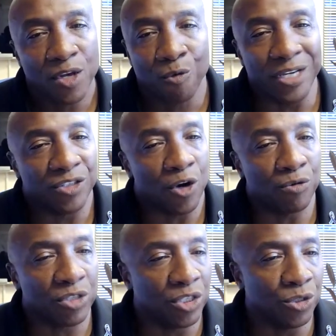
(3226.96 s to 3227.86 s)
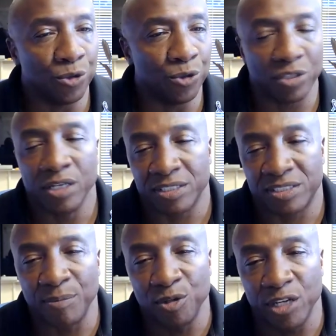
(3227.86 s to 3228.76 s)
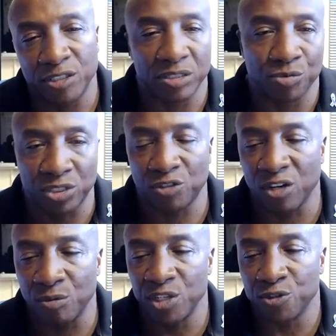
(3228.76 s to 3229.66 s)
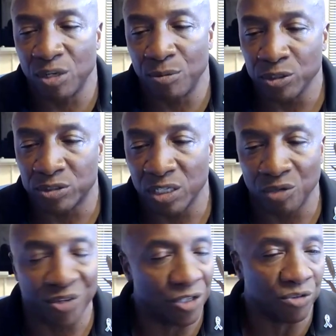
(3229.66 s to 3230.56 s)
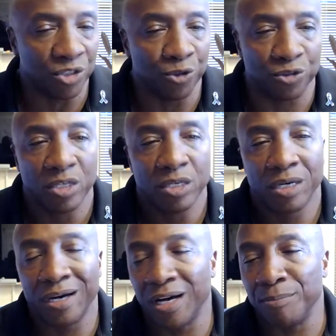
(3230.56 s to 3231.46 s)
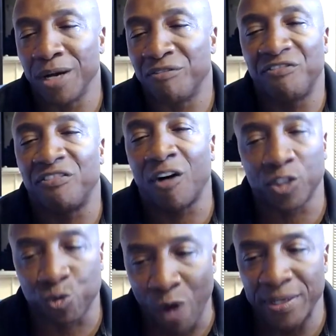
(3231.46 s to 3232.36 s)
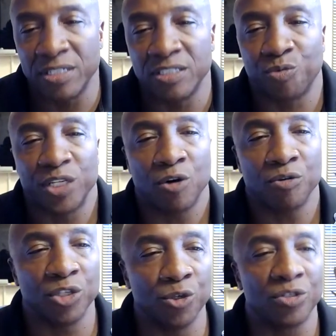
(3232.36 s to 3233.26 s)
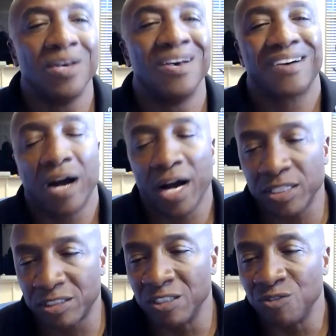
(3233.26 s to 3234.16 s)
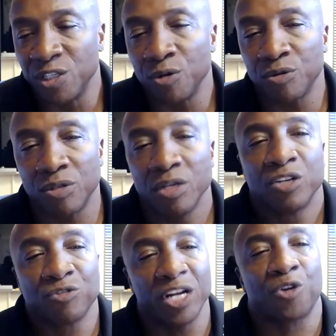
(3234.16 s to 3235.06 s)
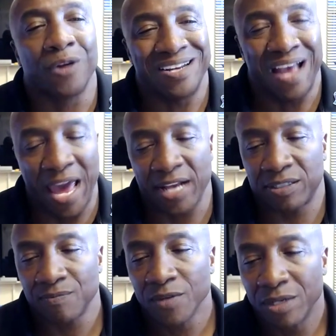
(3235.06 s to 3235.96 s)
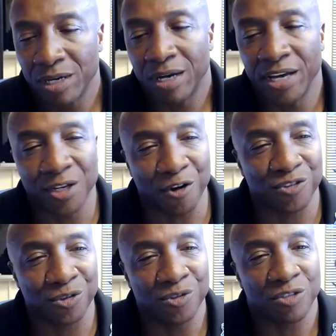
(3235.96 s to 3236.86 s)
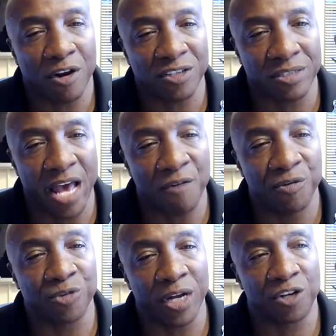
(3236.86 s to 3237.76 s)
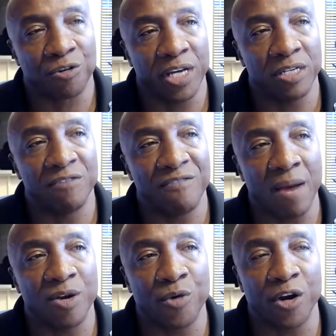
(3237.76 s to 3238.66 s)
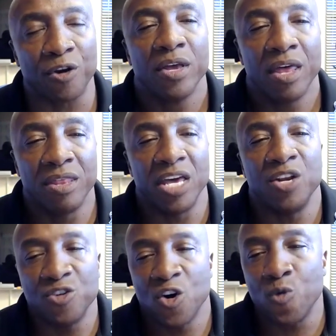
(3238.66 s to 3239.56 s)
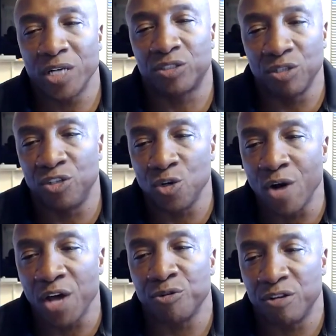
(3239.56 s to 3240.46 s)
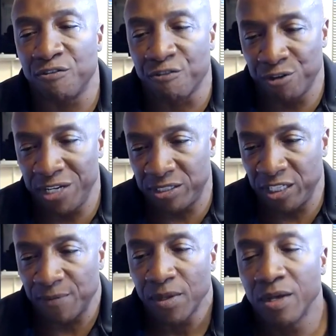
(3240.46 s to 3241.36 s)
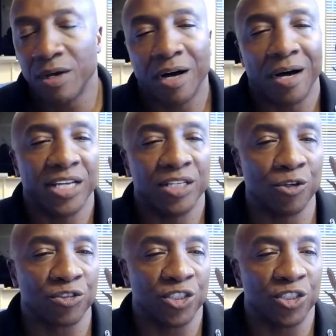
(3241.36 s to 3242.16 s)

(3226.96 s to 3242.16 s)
We don't use simunitions, which is a term we use in the military. We don't use false weapons. We don't use costumes. We don't try to create angst in our students or our staff. We try to create an environment where they know what to do other than freezing in those